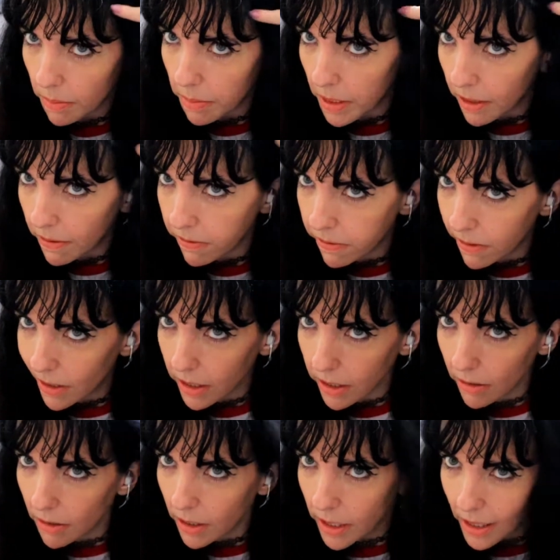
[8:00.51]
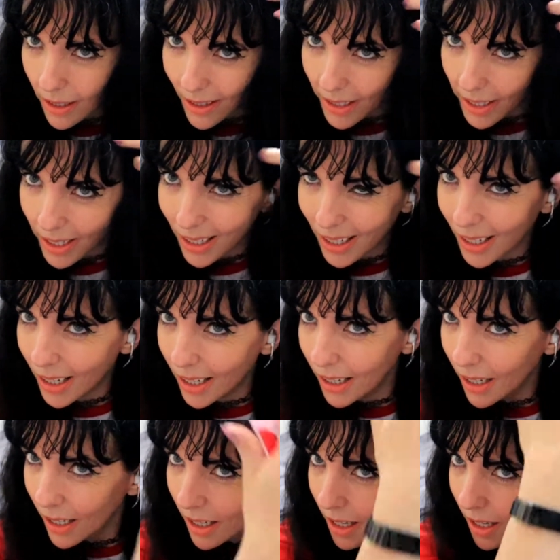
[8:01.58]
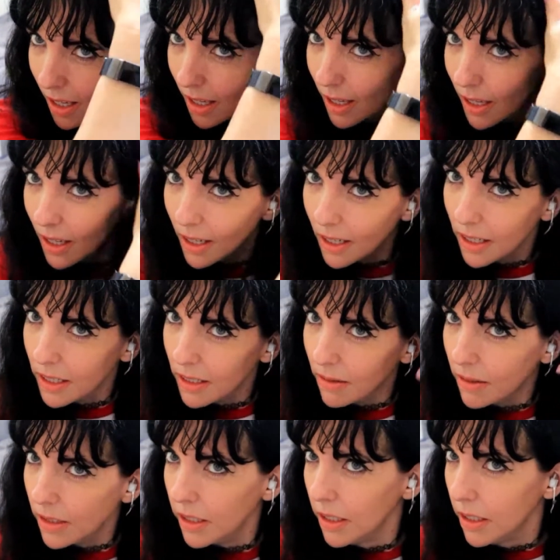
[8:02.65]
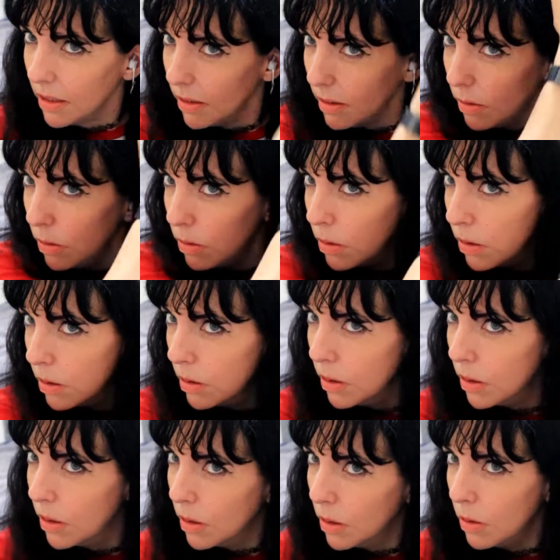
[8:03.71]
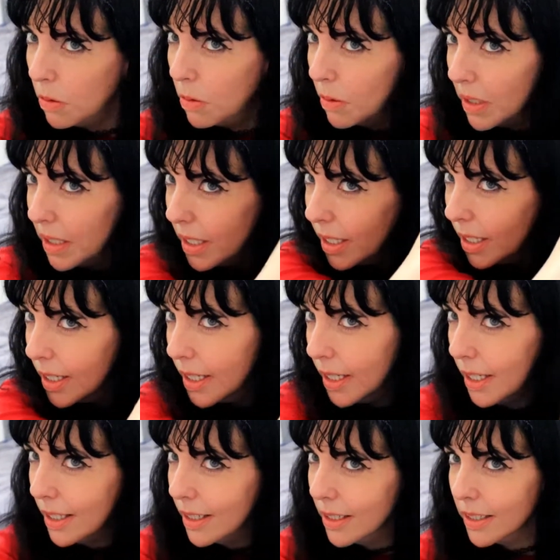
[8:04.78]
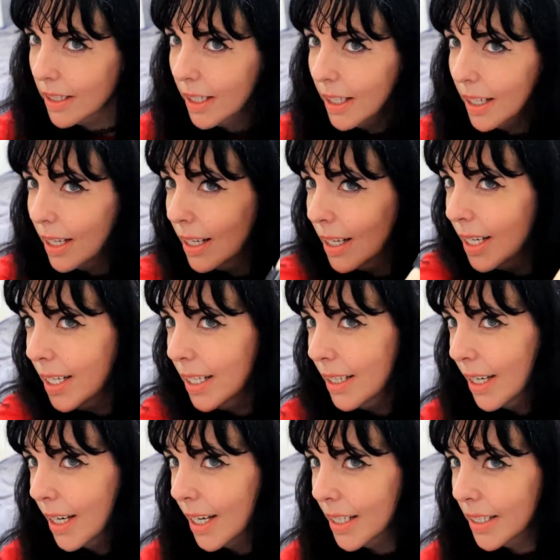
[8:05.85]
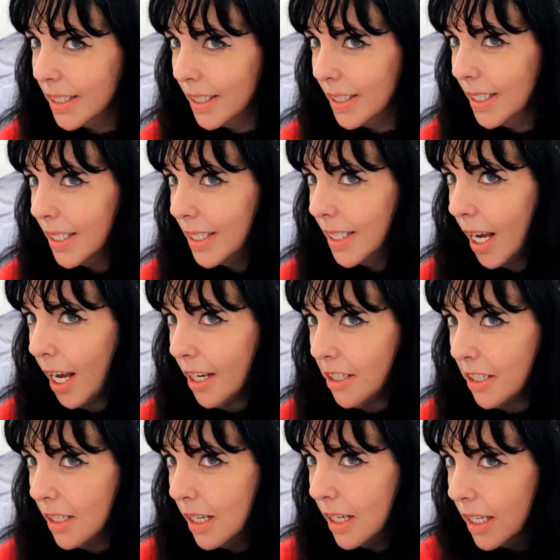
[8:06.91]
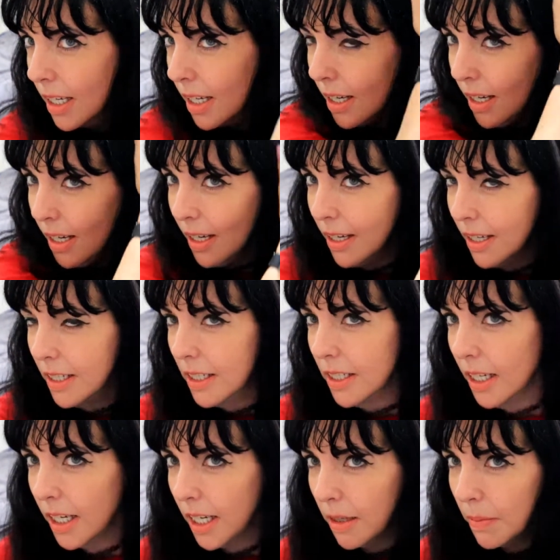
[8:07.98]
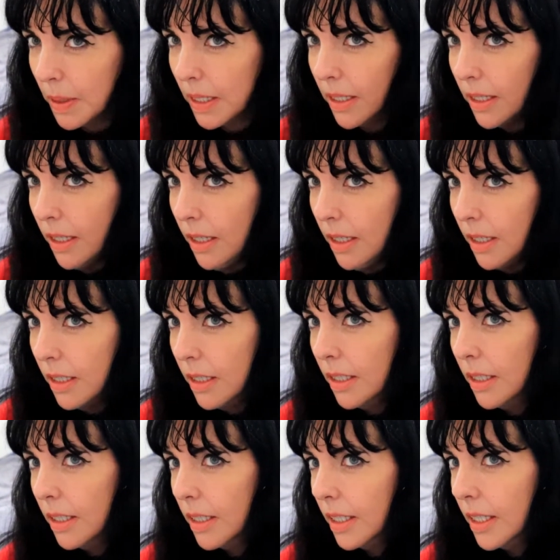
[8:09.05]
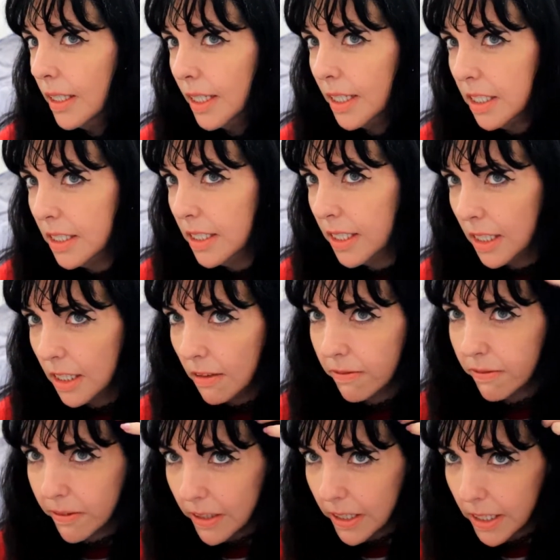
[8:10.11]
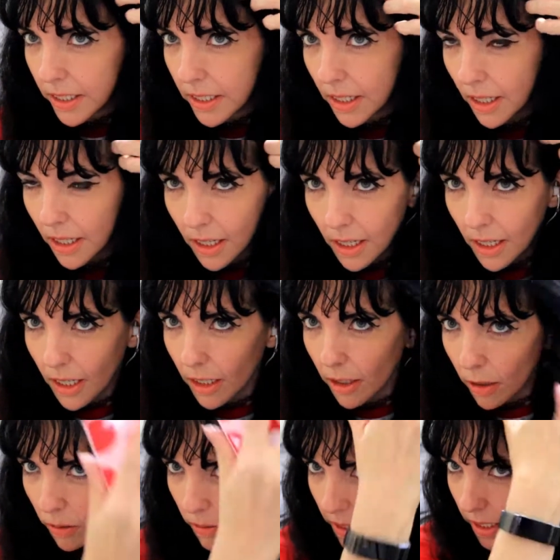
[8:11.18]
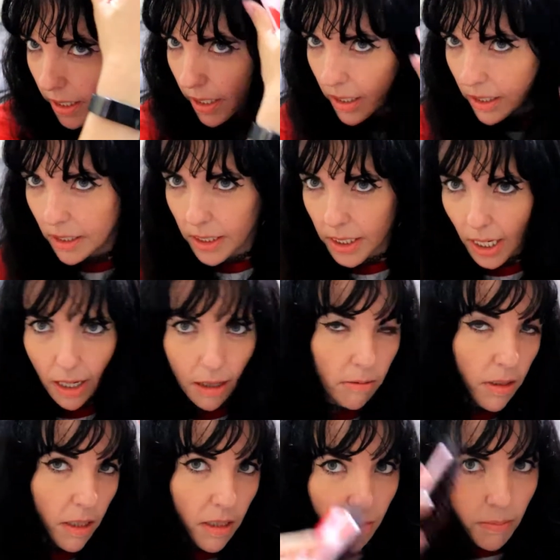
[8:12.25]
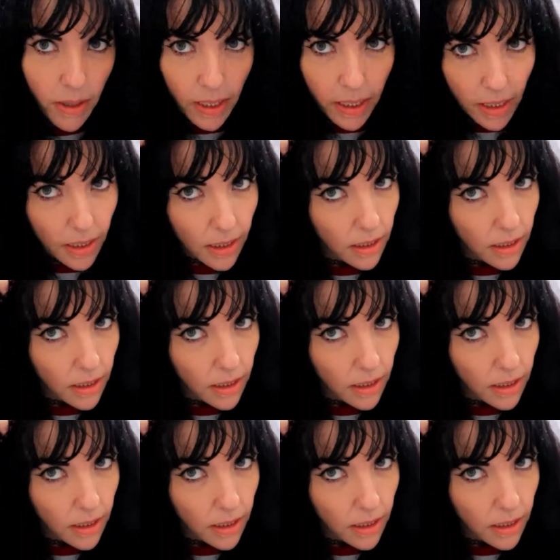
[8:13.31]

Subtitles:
bit of frizz going on here. So I'm just go, oh yes, I like that. It's actually taming. I can actually see the frizz going down on my